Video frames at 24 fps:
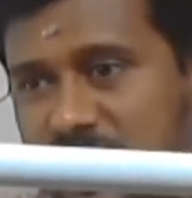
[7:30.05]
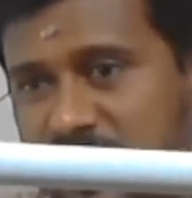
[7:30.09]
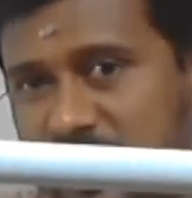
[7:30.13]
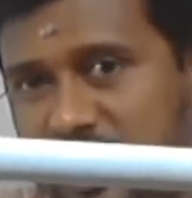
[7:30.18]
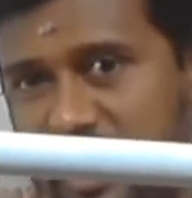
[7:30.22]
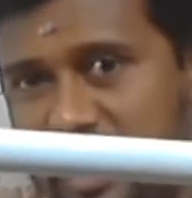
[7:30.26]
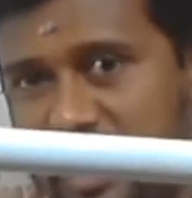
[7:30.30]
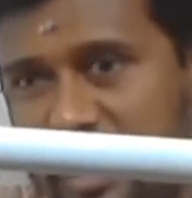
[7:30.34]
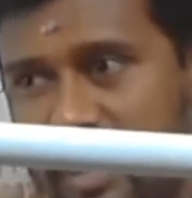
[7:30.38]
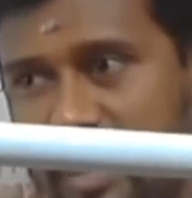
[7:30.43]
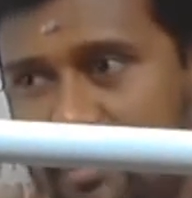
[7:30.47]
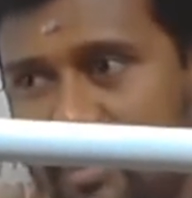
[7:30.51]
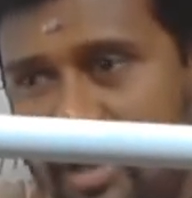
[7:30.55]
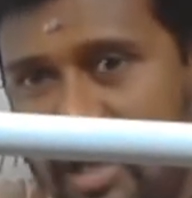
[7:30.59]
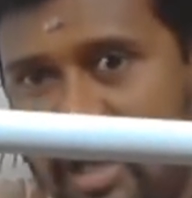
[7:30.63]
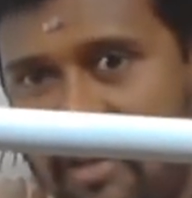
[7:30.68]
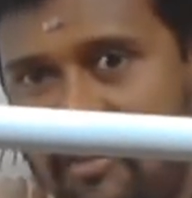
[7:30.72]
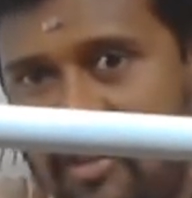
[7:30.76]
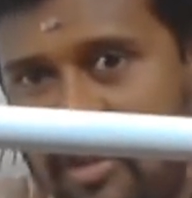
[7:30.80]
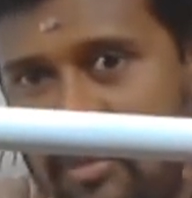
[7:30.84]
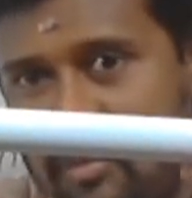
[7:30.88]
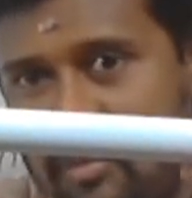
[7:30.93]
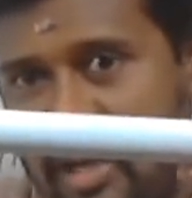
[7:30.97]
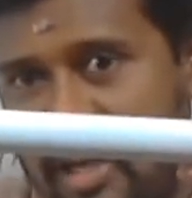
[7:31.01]
Here I am
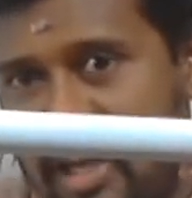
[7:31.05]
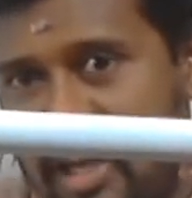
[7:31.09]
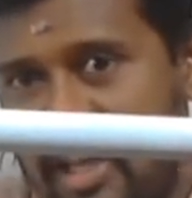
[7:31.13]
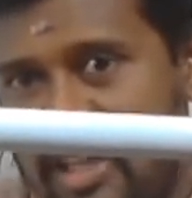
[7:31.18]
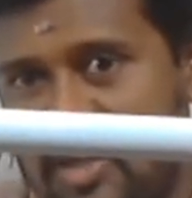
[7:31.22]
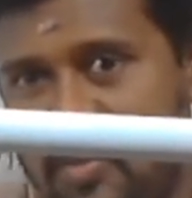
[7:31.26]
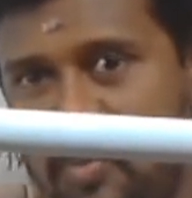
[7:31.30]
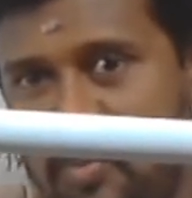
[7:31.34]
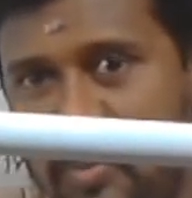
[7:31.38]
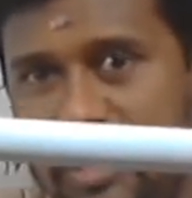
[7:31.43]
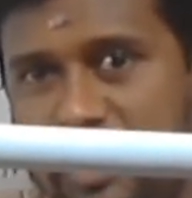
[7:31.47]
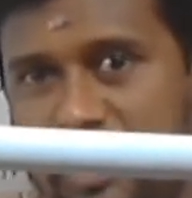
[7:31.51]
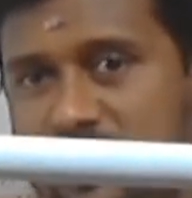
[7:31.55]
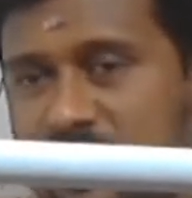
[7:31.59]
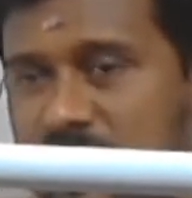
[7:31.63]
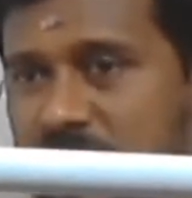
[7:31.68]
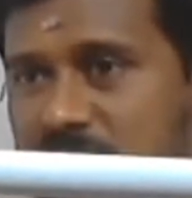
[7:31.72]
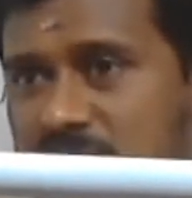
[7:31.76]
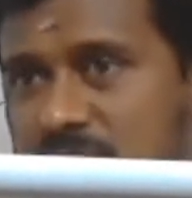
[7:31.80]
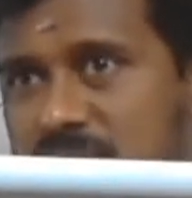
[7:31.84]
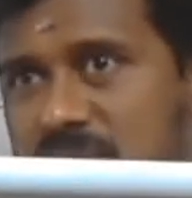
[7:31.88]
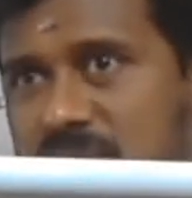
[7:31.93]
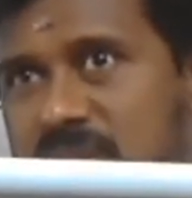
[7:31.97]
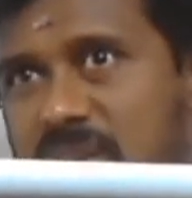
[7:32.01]
having my HP,
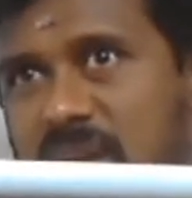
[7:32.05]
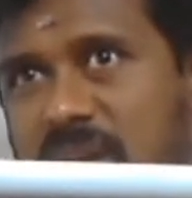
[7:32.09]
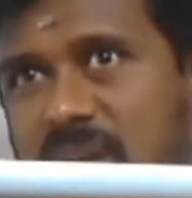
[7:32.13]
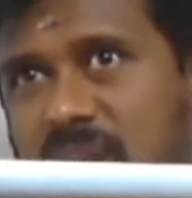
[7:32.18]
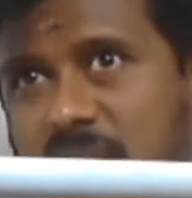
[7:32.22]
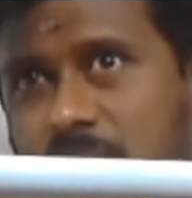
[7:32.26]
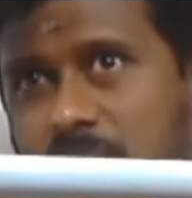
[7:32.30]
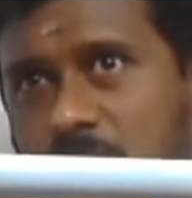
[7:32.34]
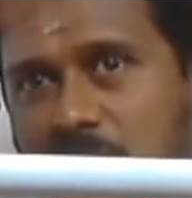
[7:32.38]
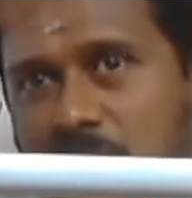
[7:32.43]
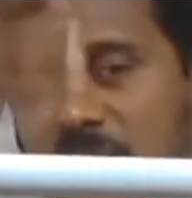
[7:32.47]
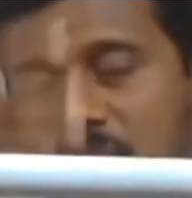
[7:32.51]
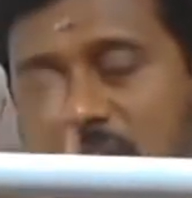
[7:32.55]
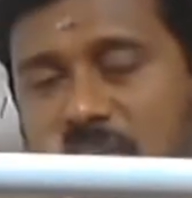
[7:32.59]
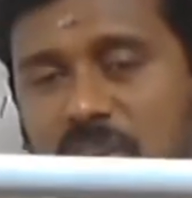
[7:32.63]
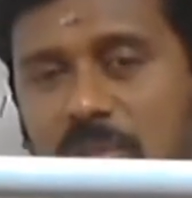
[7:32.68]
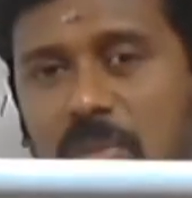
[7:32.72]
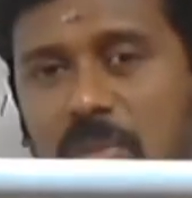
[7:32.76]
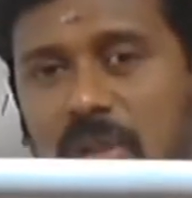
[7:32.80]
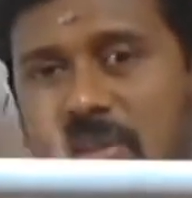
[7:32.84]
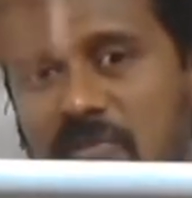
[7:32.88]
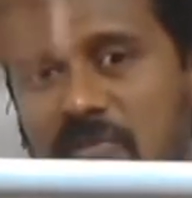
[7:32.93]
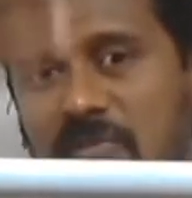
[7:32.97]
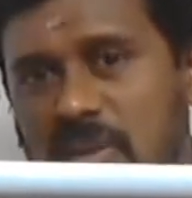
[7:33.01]
there I am having
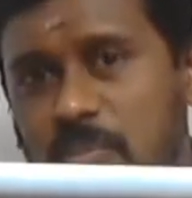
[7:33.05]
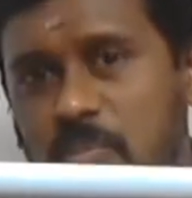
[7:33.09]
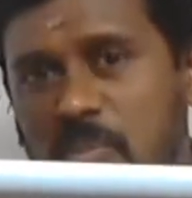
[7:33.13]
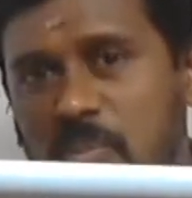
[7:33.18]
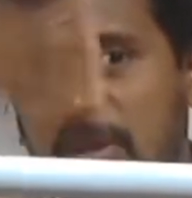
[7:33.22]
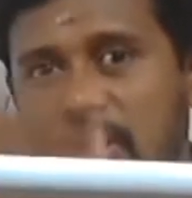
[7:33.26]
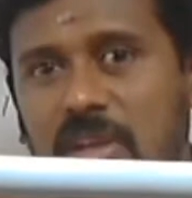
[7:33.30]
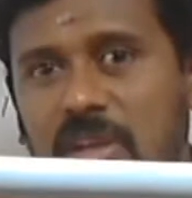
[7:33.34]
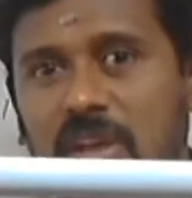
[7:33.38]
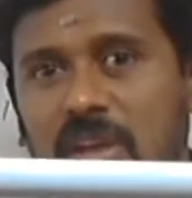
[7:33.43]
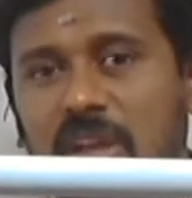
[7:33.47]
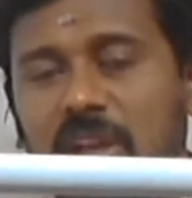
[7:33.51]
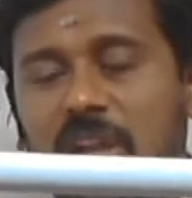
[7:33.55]
my VP.